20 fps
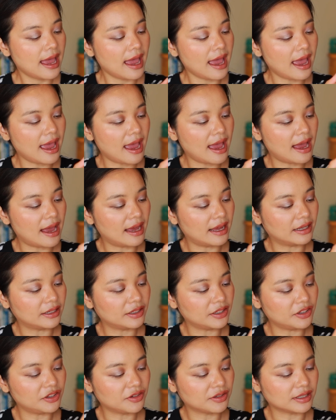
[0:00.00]
and
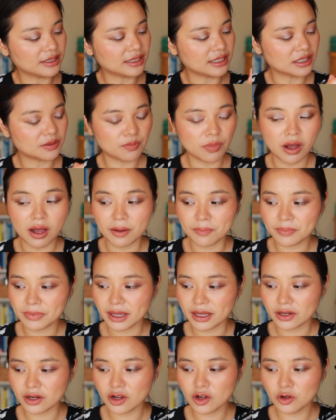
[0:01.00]
you can just pop
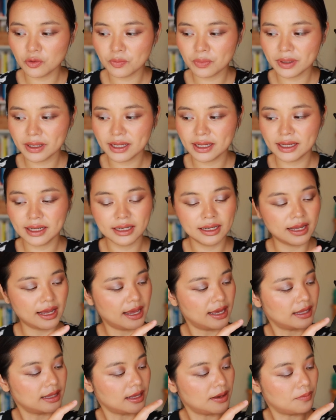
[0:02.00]
that open
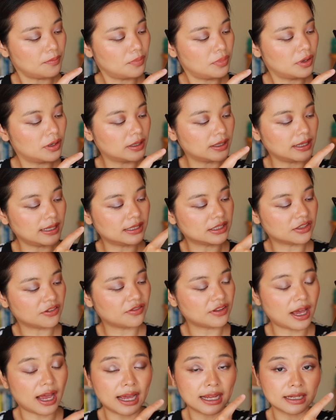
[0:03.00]
and then put each
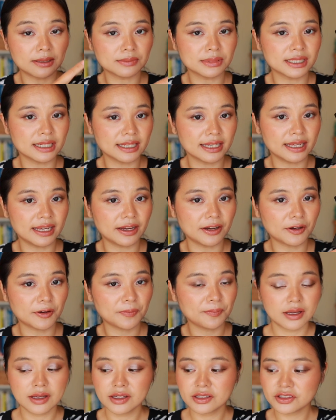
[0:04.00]
of the items in here.
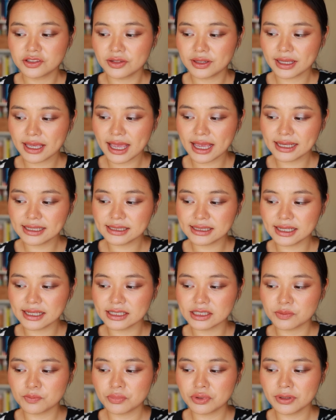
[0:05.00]
So the case
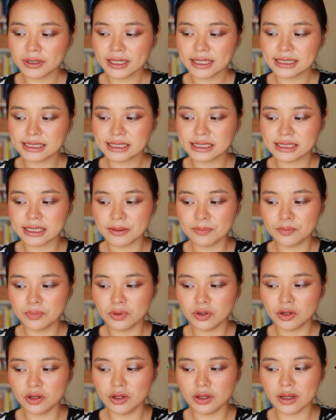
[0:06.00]
is pretty
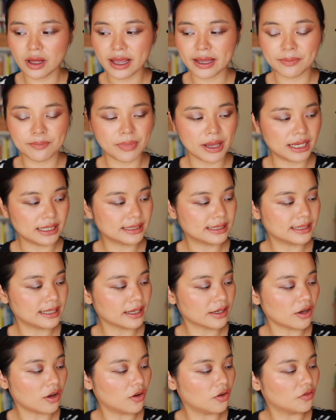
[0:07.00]
simple and
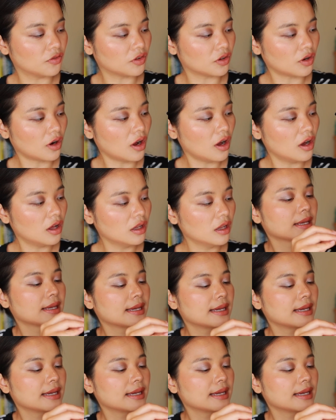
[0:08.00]
basic overall.